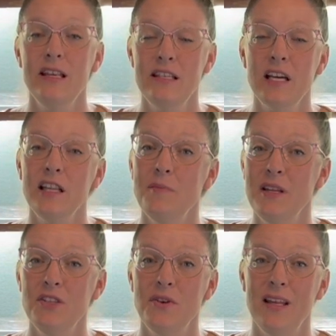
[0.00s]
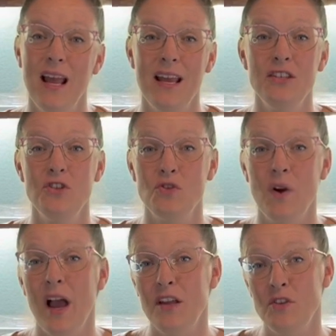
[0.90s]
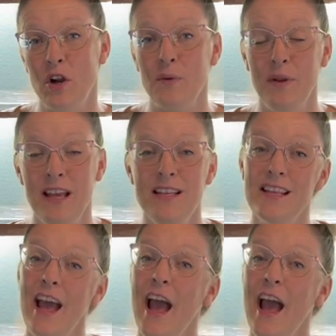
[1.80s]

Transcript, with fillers: Tuck them into a nice dry, dark place,